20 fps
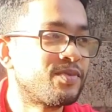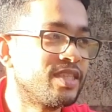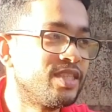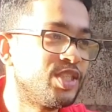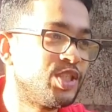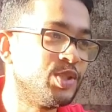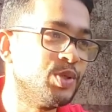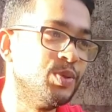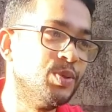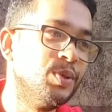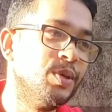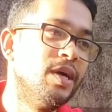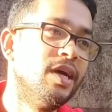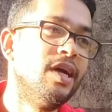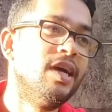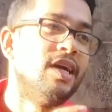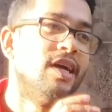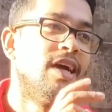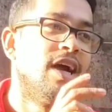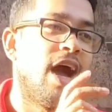So
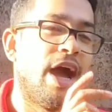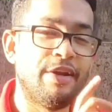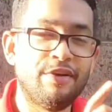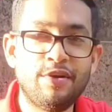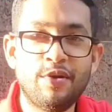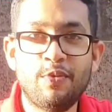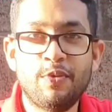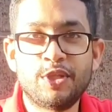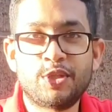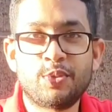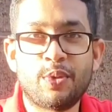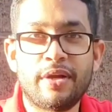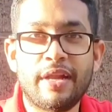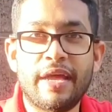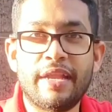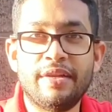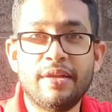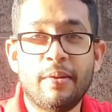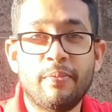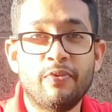I don't know which one I
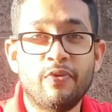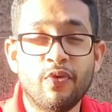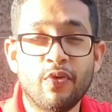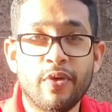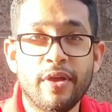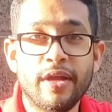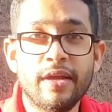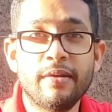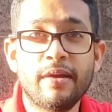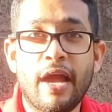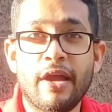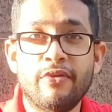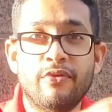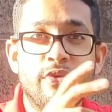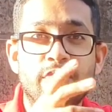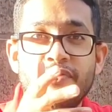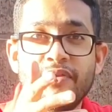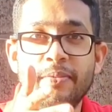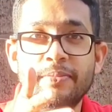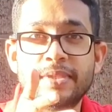end up growing. I grew
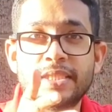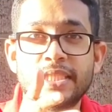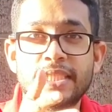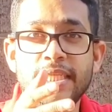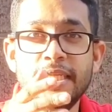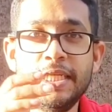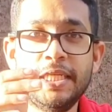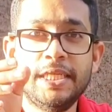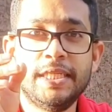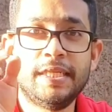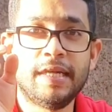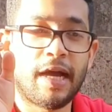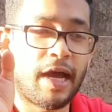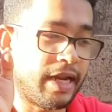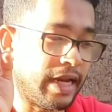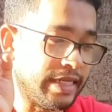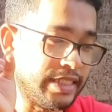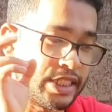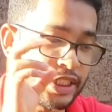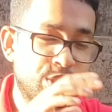it from seed and
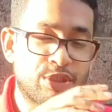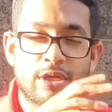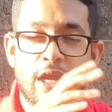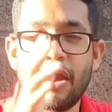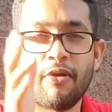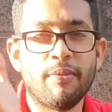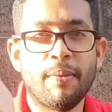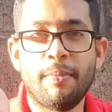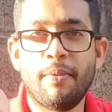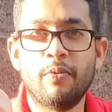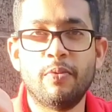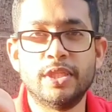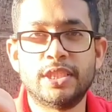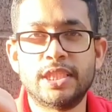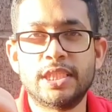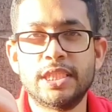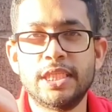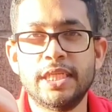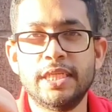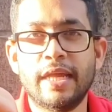I just can't remember which
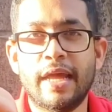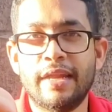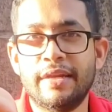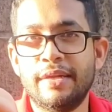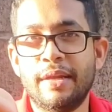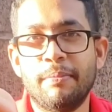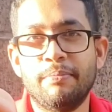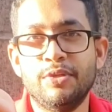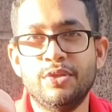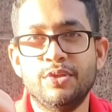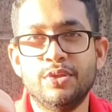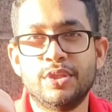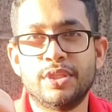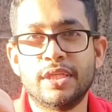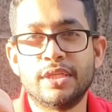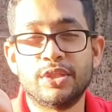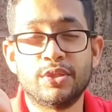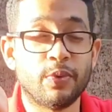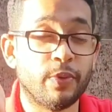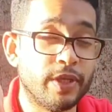seed I end up
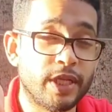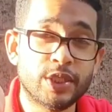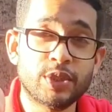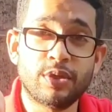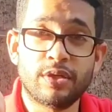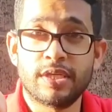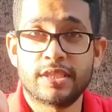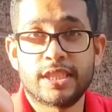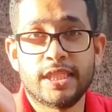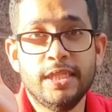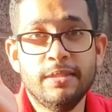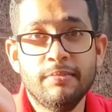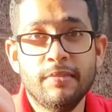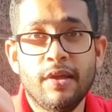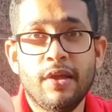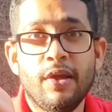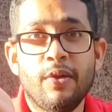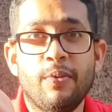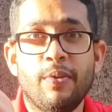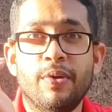using. So we're just going to see.
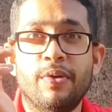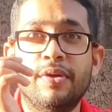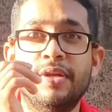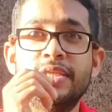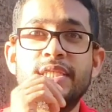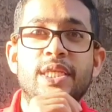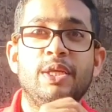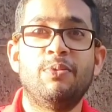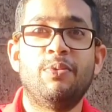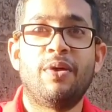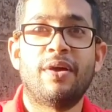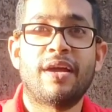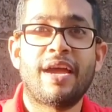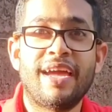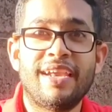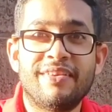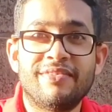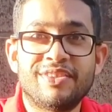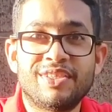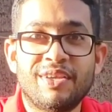We're going to see what
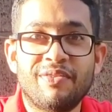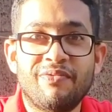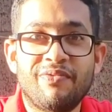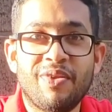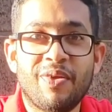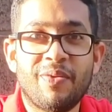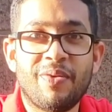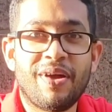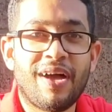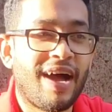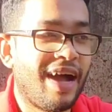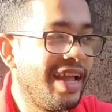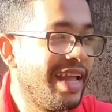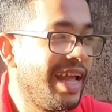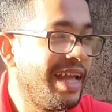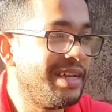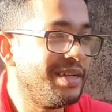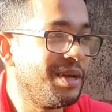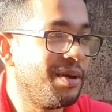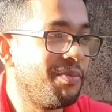kind of sunflower I
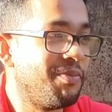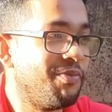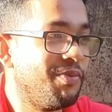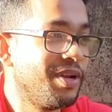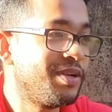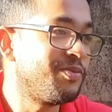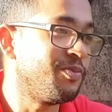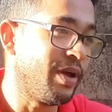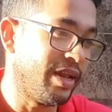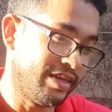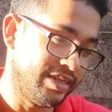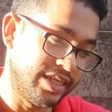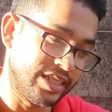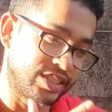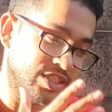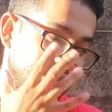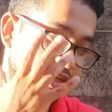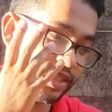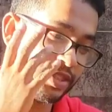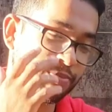end up with when
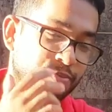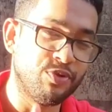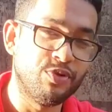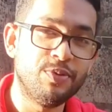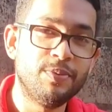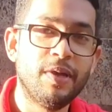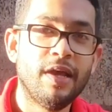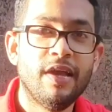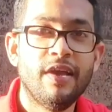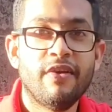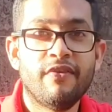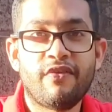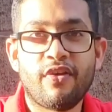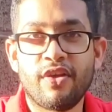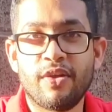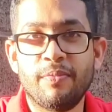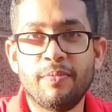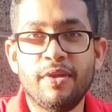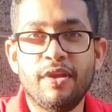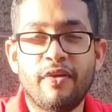this does bloom.
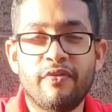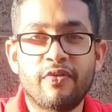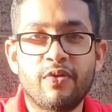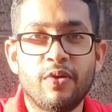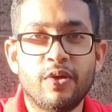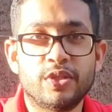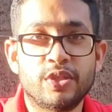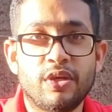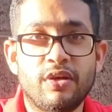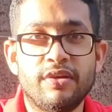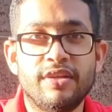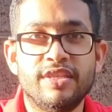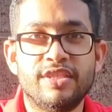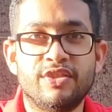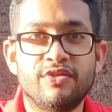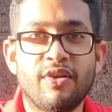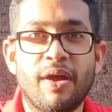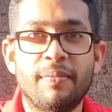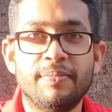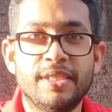Follow me, of course, on
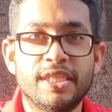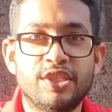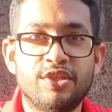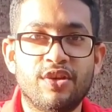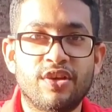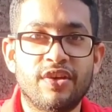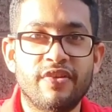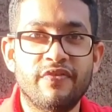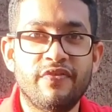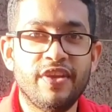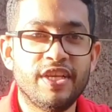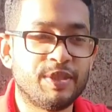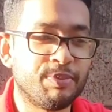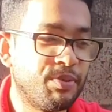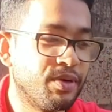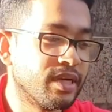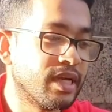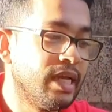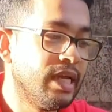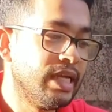Instagram, TikTok, and
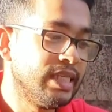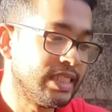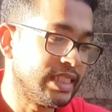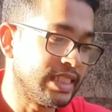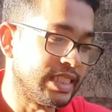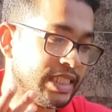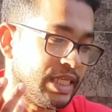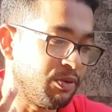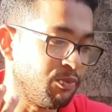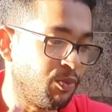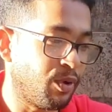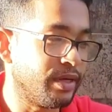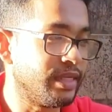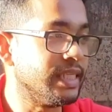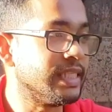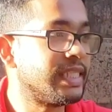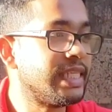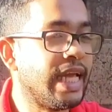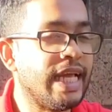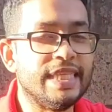Facebook to see what
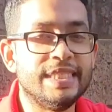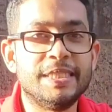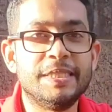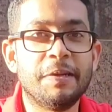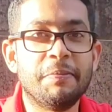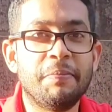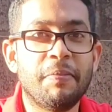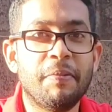this ends up